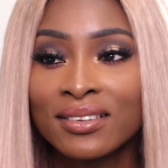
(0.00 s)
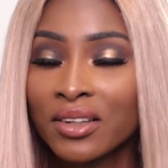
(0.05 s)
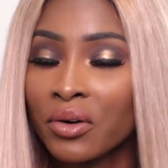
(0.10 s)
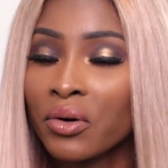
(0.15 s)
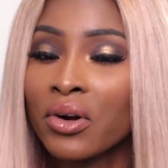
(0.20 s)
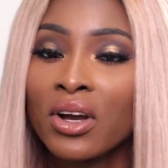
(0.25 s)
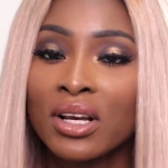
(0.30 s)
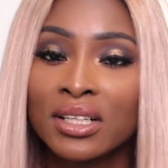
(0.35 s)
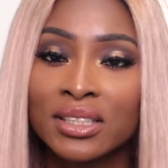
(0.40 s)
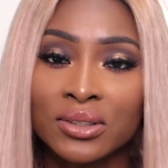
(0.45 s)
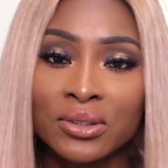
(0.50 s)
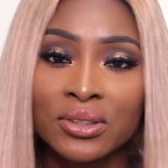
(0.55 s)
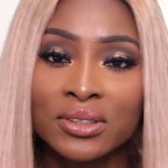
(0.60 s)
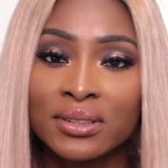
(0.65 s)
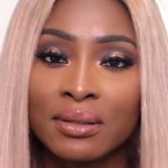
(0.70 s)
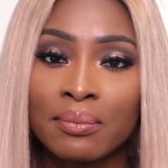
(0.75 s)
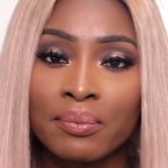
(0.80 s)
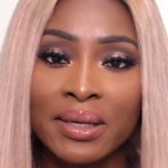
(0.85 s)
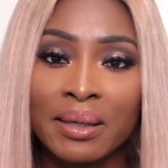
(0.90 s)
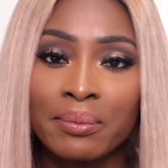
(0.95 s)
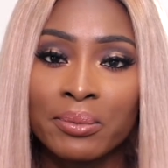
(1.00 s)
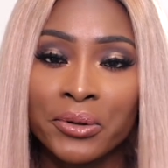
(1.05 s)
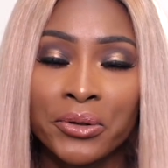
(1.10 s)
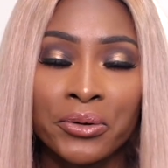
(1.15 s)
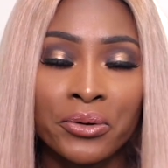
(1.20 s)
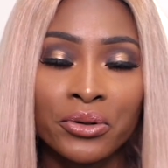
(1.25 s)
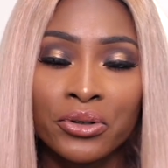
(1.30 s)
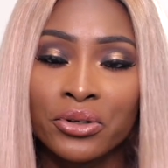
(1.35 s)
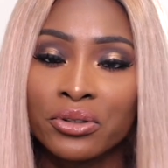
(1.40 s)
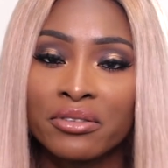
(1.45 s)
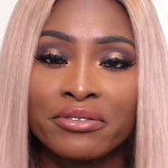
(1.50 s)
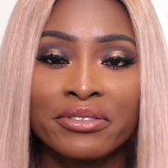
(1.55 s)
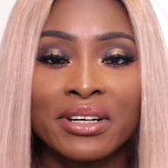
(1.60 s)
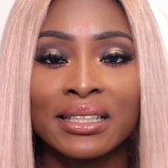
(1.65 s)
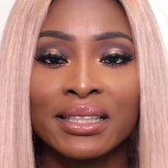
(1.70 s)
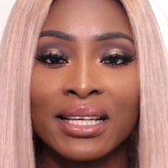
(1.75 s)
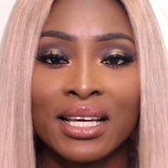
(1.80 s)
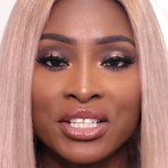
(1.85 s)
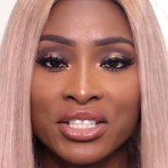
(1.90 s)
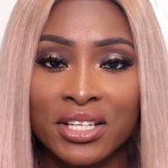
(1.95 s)
there are still some people who couldn't
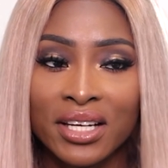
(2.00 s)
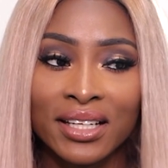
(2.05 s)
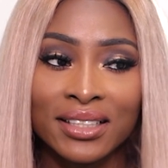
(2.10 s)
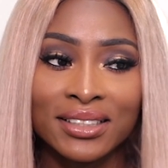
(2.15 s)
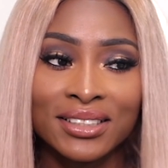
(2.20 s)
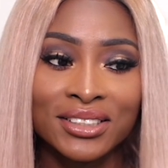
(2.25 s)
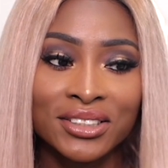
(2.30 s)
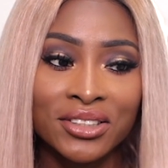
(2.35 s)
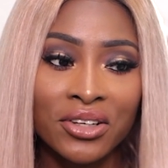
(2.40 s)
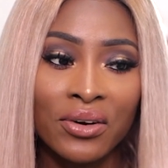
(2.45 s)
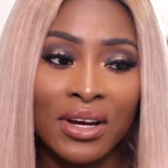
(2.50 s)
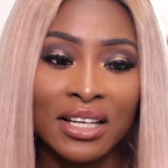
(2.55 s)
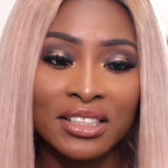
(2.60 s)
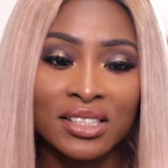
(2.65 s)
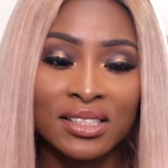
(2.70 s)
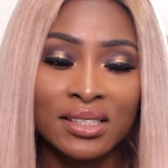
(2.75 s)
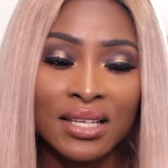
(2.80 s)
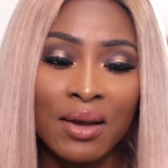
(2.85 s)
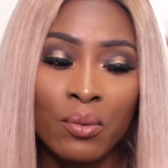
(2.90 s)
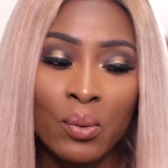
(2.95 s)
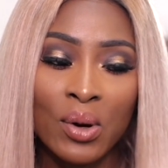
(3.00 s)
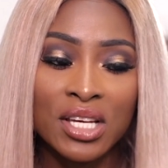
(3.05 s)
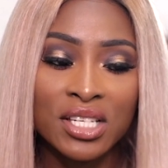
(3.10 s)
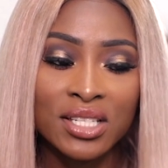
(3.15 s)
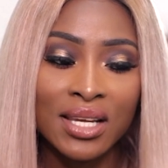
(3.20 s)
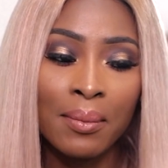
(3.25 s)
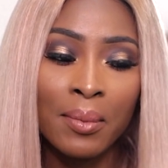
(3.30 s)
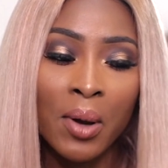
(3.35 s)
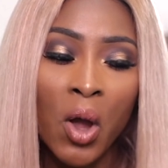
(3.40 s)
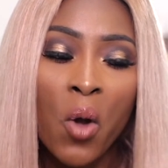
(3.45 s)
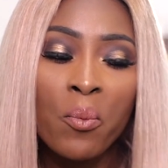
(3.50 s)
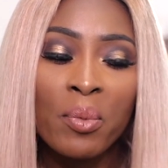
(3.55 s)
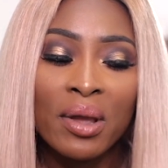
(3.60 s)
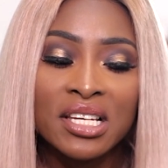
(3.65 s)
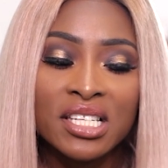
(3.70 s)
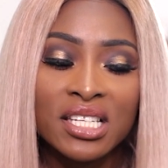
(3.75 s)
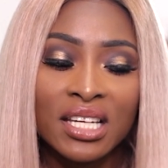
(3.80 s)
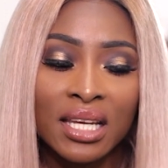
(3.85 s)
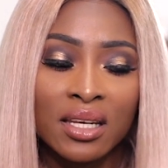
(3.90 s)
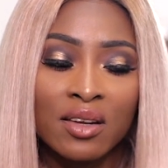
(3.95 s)
find their shades so I just I wish I'm hoping
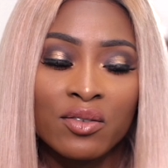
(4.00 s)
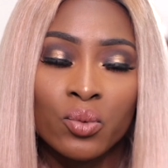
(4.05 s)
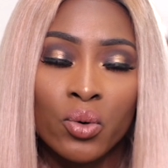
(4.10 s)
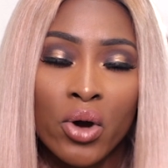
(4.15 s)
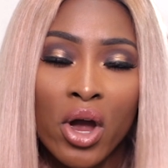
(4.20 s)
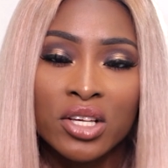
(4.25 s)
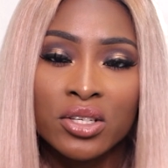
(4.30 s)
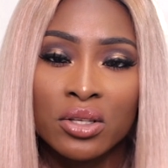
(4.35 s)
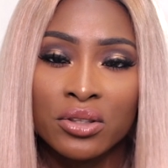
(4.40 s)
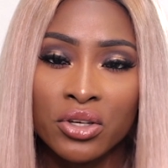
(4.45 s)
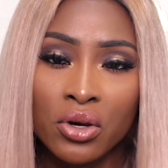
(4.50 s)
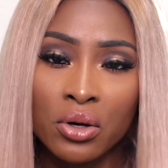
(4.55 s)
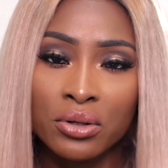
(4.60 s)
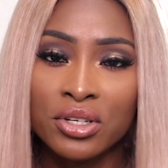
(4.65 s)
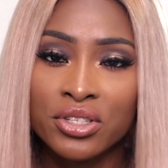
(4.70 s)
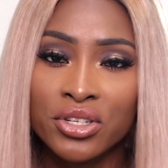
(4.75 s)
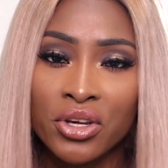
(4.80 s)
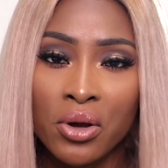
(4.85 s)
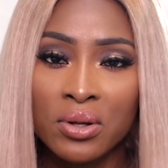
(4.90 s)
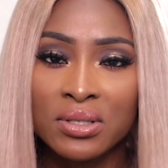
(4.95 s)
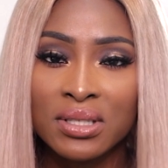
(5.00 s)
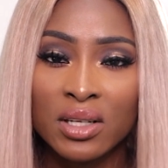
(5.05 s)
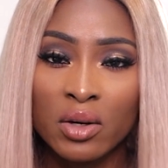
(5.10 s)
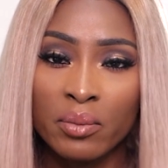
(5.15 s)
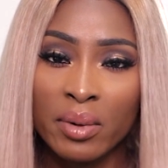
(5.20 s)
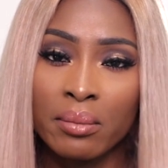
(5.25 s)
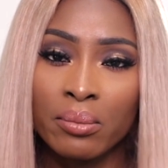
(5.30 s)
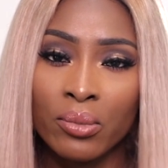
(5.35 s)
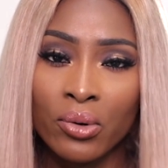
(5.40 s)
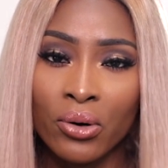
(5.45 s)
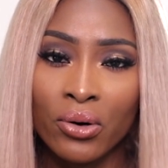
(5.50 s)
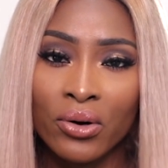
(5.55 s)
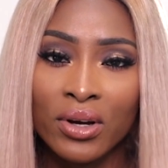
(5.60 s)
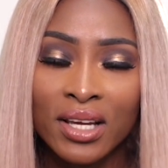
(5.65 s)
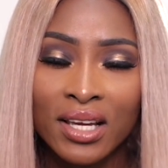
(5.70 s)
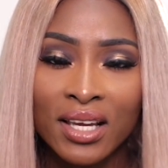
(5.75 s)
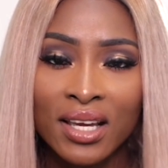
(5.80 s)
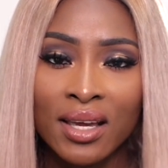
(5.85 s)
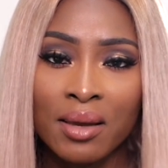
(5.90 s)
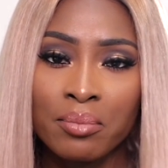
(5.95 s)
she kind of works on the undertones a little bit more
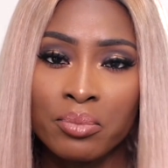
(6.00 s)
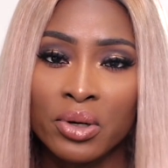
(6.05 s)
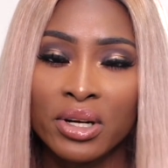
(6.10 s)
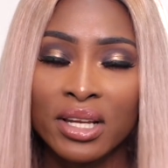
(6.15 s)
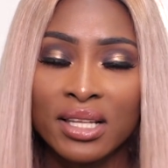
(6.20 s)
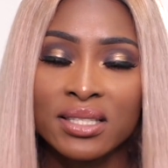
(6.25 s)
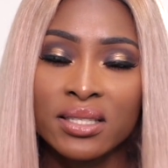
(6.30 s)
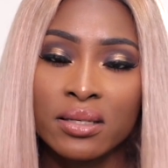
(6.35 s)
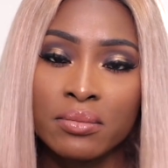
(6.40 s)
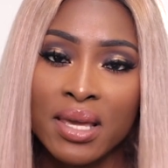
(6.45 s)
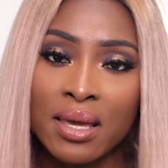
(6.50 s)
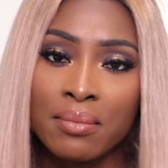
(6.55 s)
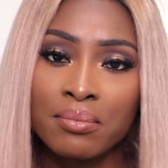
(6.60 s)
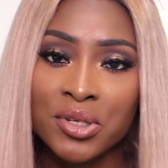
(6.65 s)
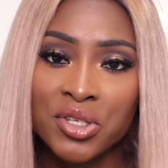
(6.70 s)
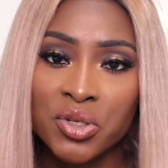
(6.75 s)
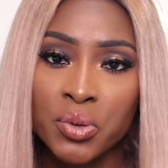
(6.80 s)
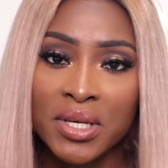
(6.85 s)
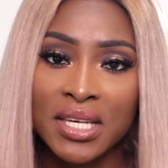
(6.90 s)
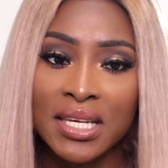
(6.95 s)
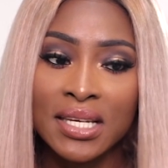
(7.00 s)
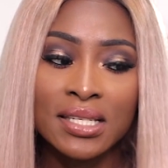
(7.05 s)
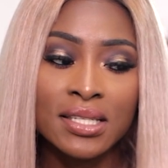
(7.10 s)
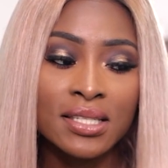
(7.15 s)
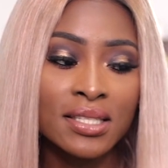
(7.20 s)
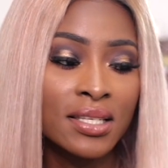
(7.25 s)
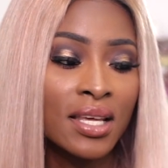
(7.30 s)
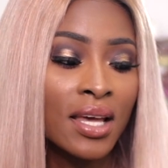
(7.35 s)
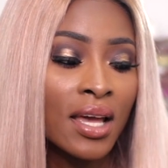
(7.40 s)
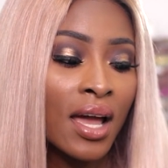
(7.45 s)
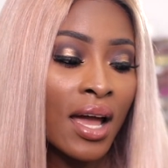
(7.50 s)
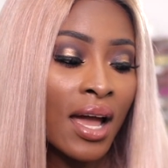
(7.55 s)
and put in some in-betweens